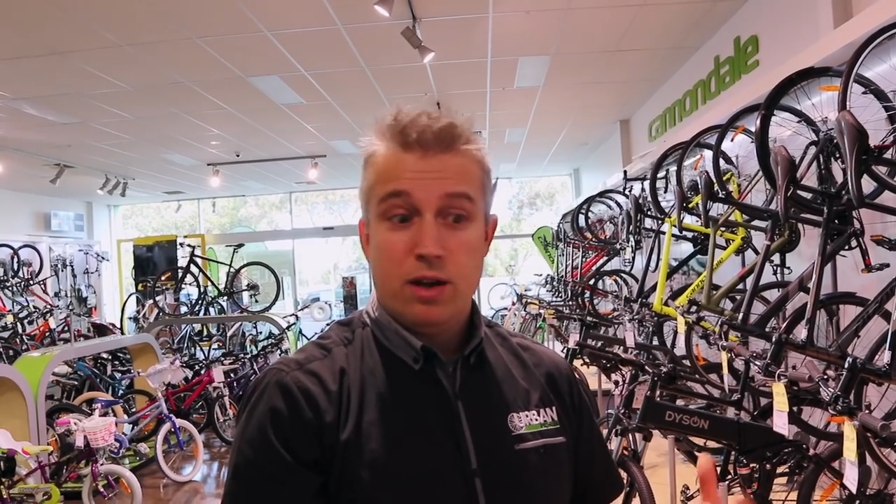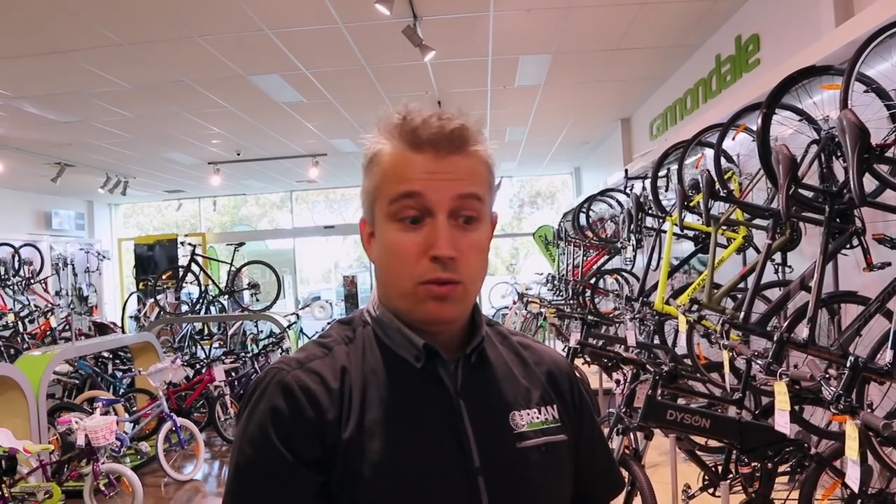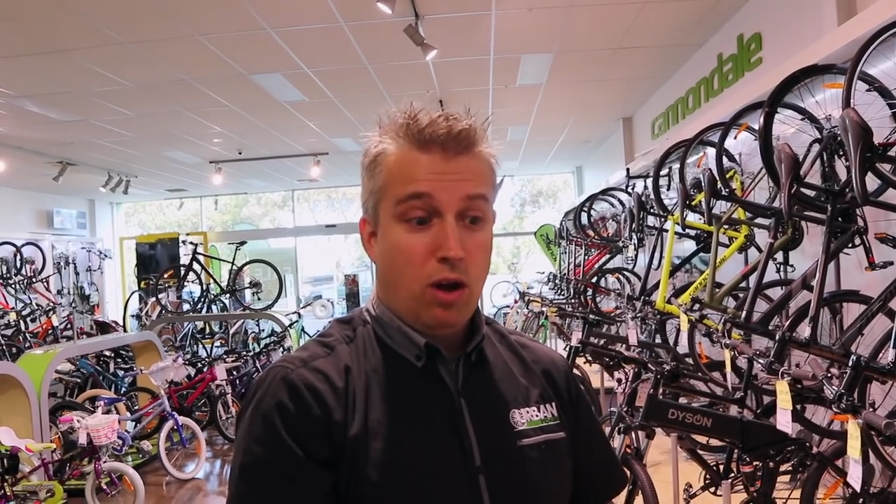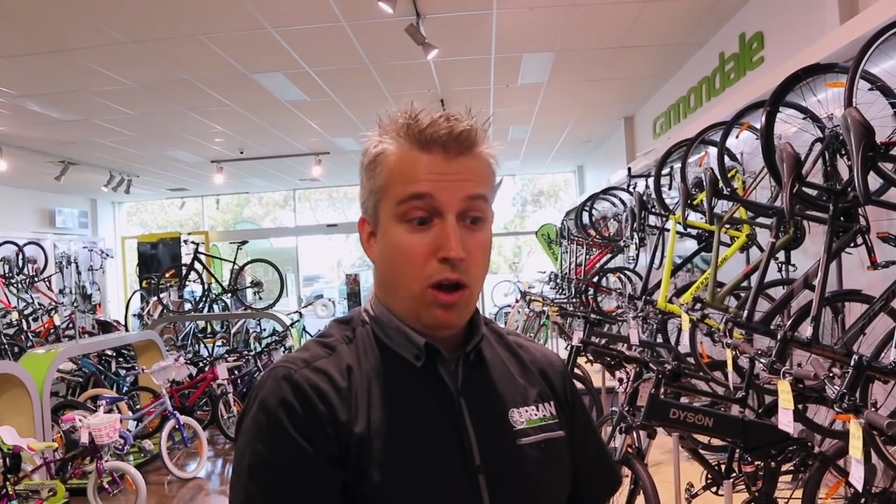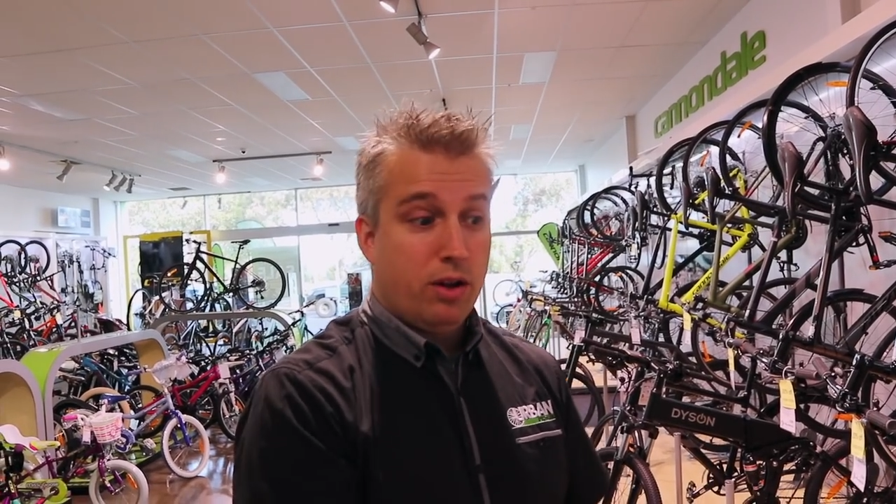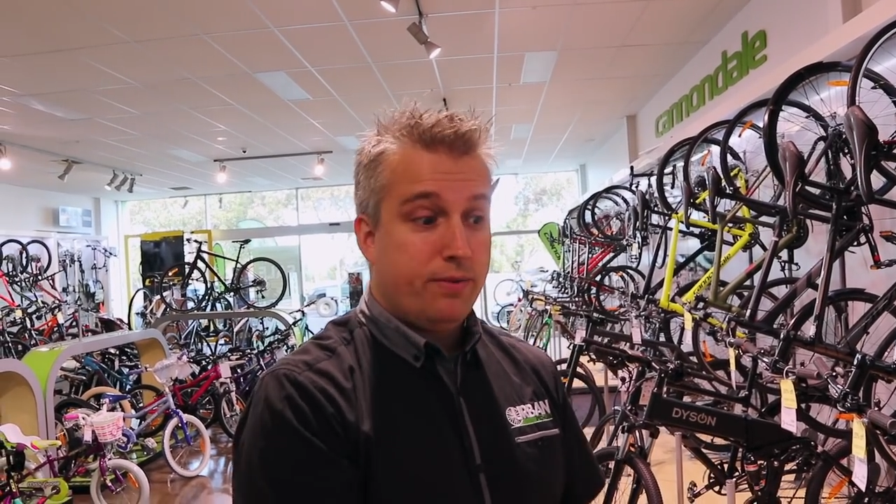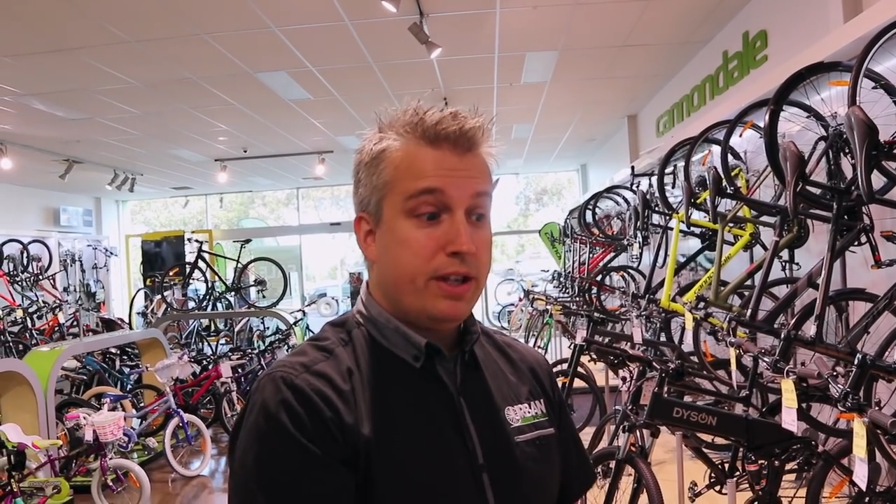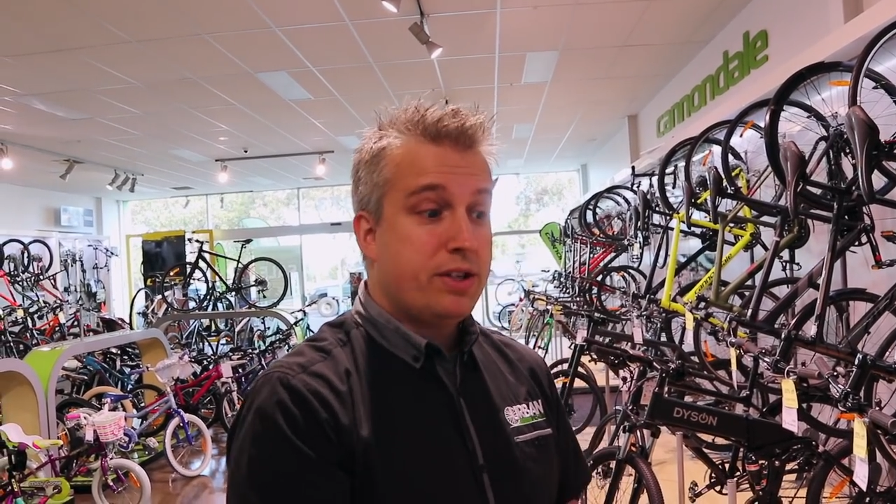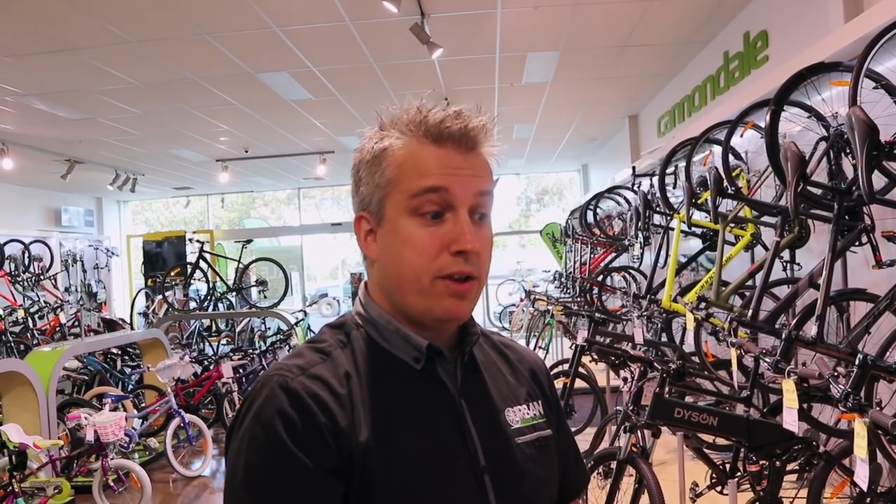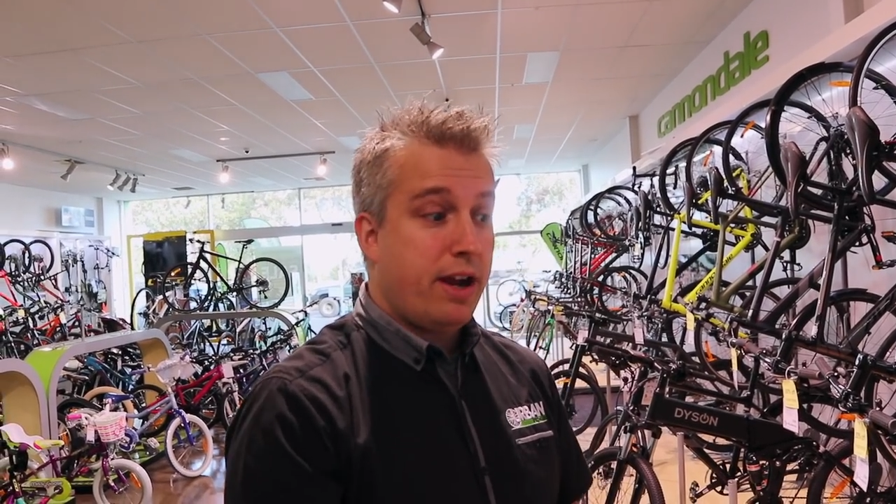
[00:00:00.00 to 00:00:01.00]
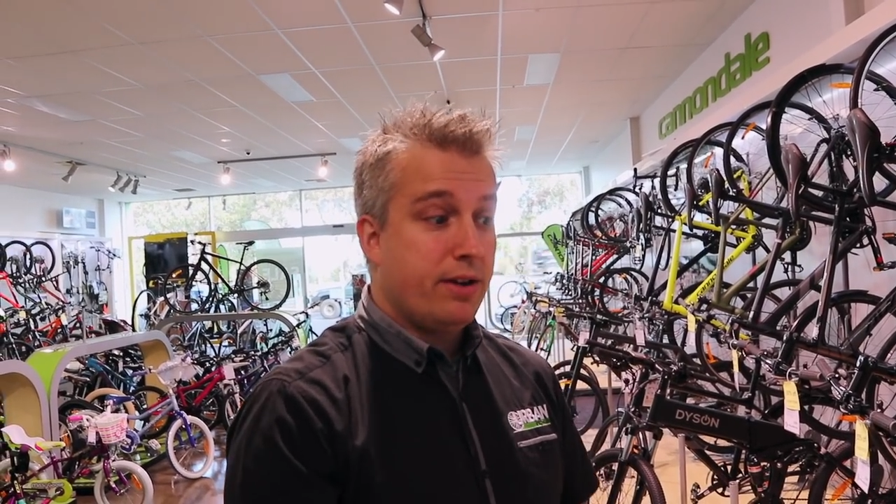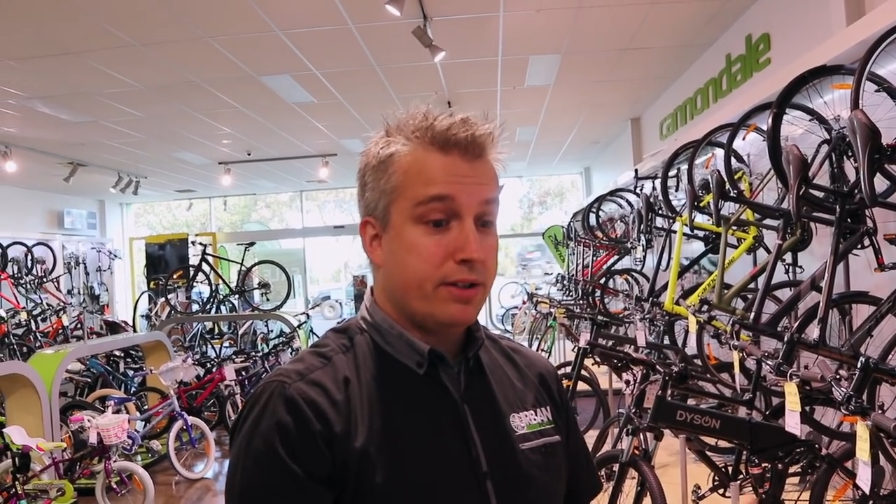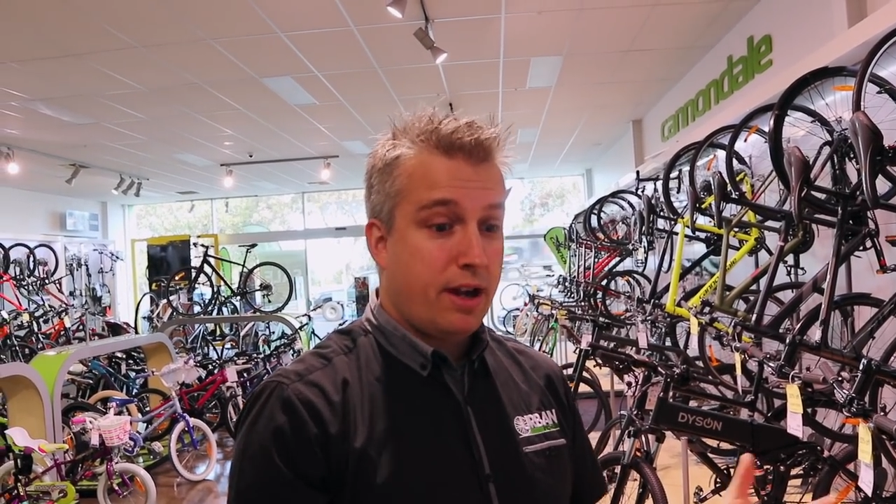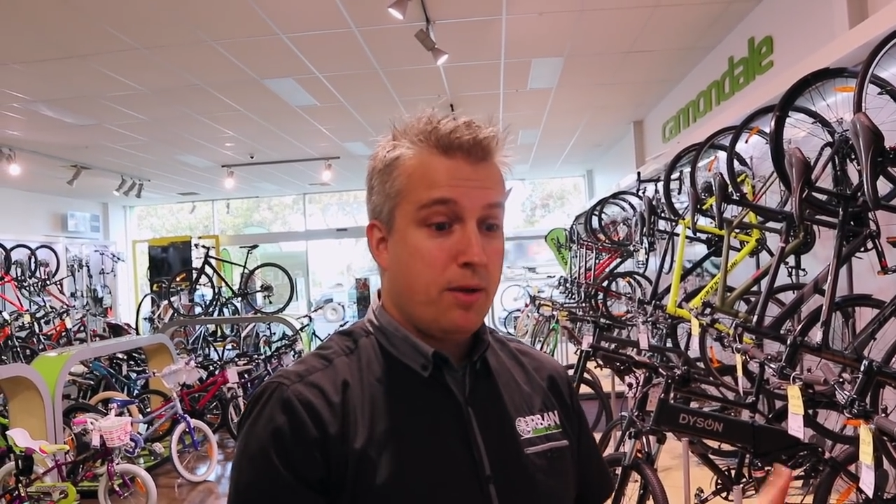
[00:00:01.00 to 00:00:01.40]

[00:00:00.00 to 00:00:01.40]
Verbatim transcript: Well, all of these trainers